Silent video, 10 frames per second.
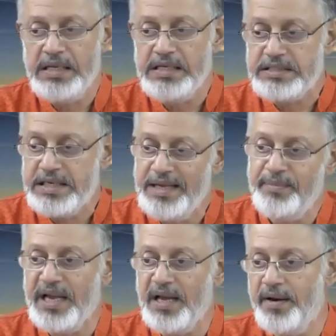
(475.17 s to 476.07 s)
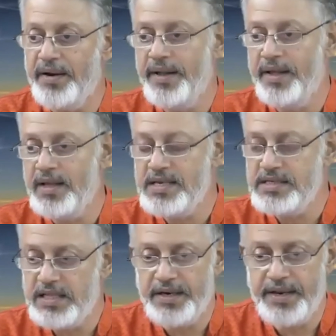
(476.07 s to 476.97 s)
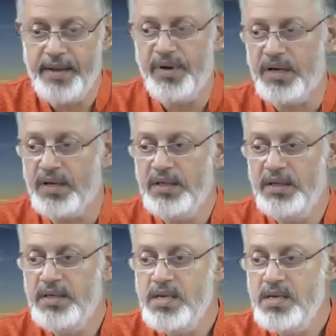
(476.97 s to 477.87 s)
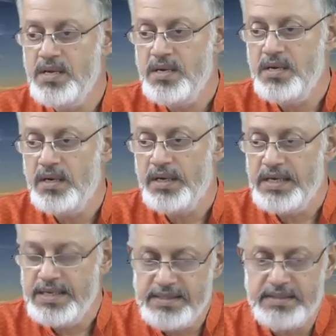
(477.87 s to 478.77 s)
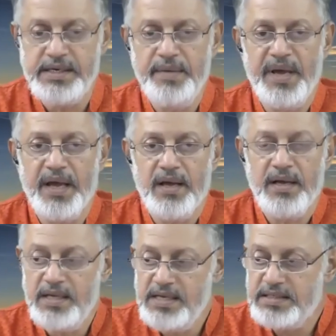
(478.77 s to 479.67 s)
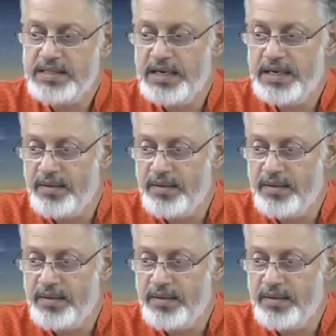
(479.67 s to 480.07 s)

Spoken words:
He is dreaming under it. He is the dreamer. He is dreaming. He is the